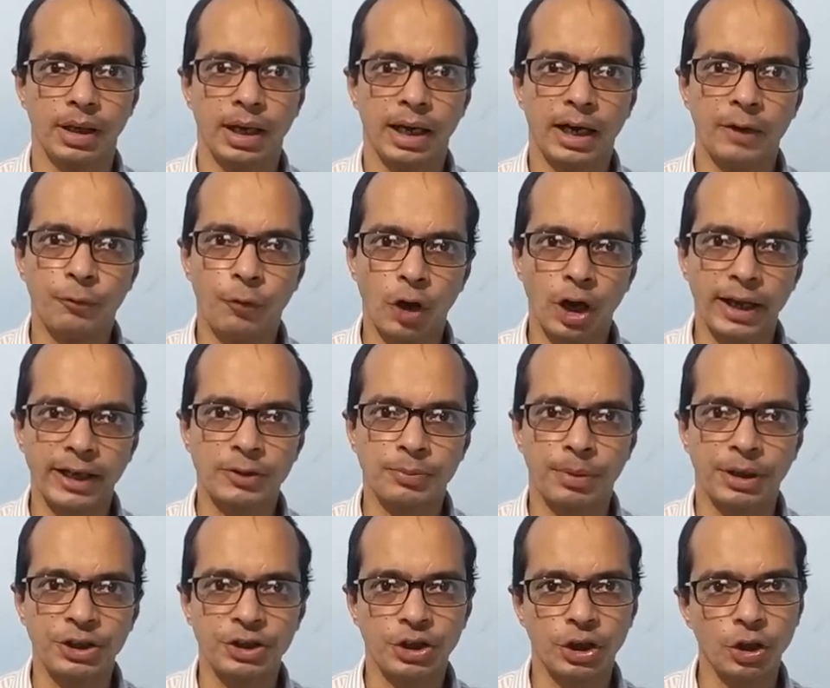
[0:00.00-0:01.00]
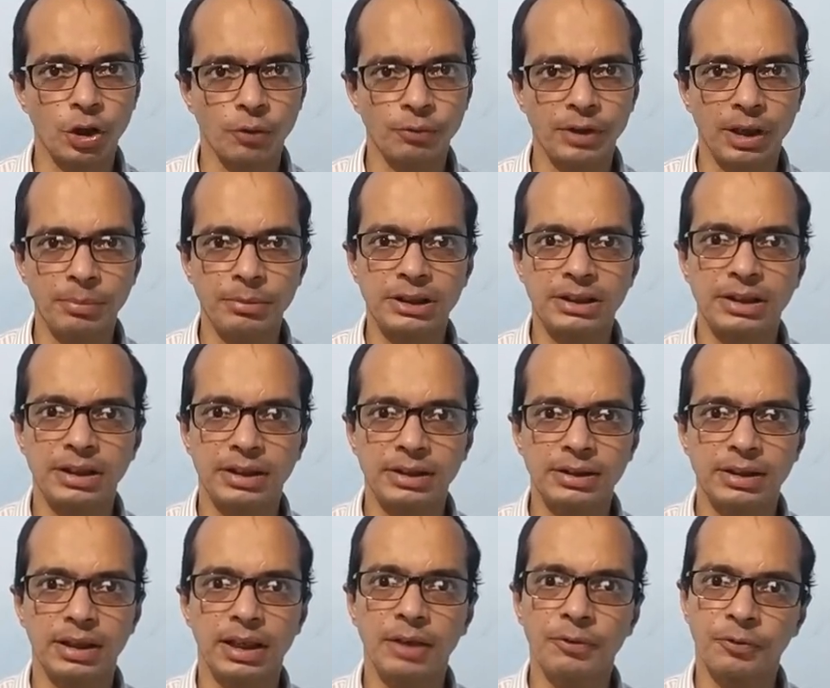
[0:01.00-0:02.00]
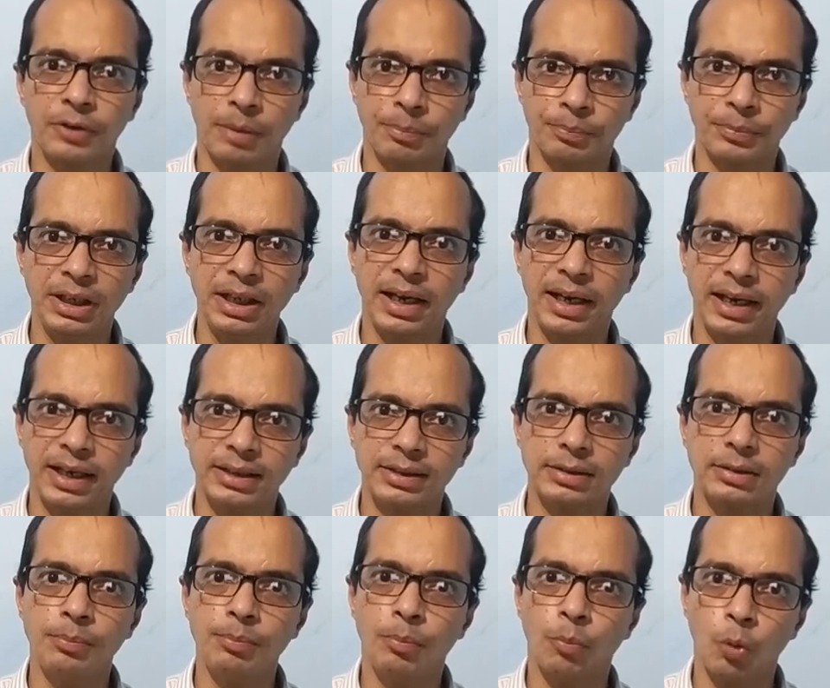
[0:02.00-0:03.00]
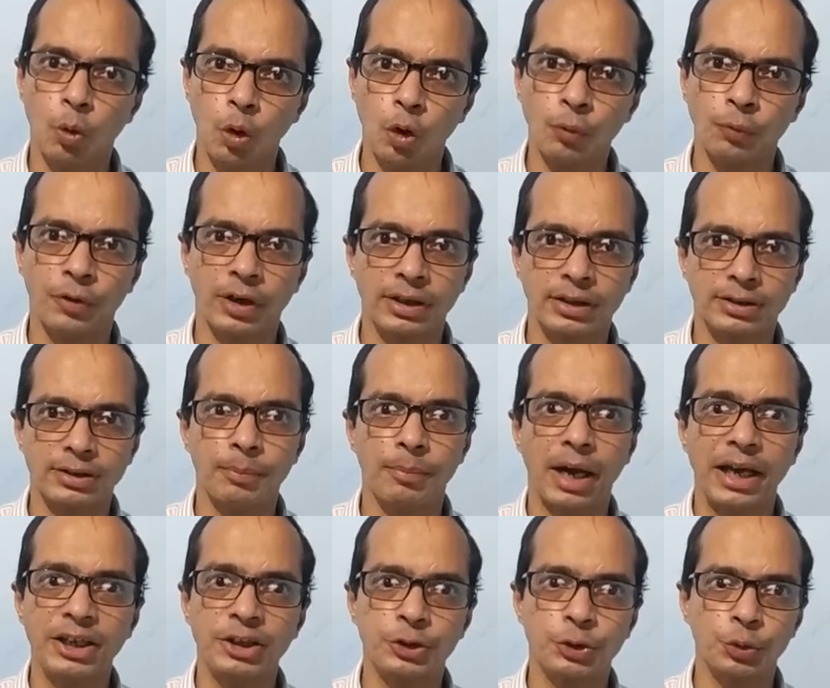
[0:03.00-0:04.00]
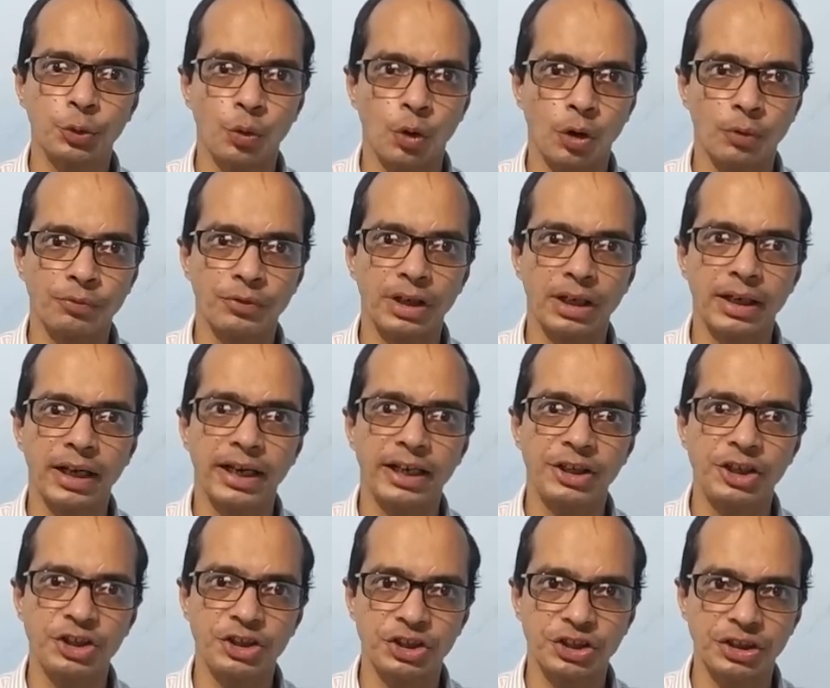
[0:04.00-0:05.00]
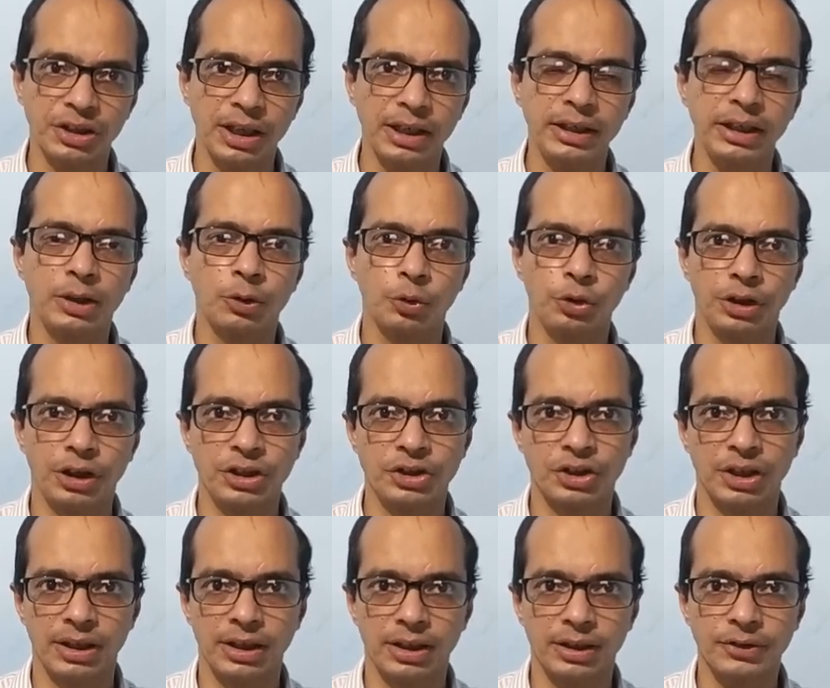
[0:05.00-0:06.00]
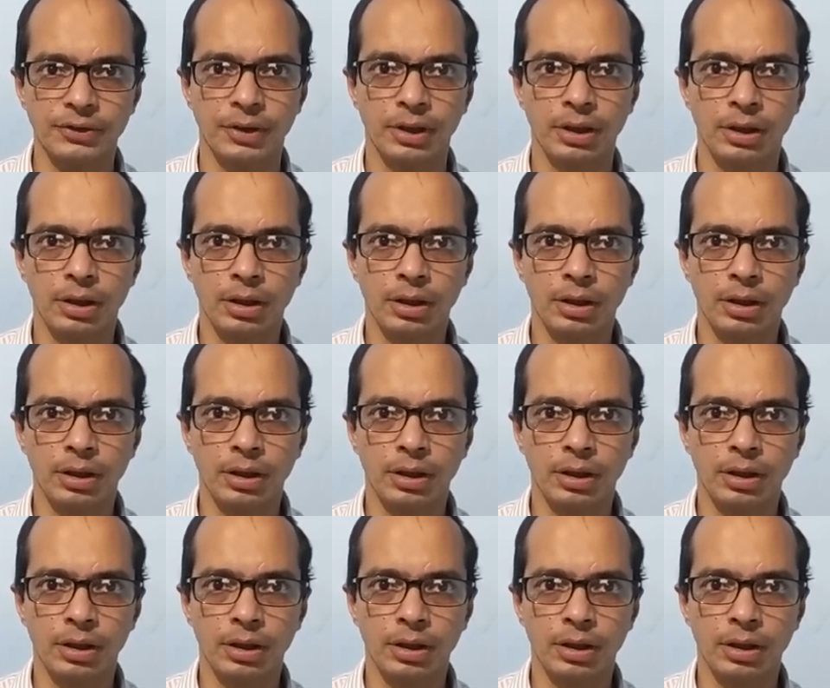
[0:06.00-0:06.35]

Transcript: And for expansion of the business, if company raised more funds by issue of the additional equity shares,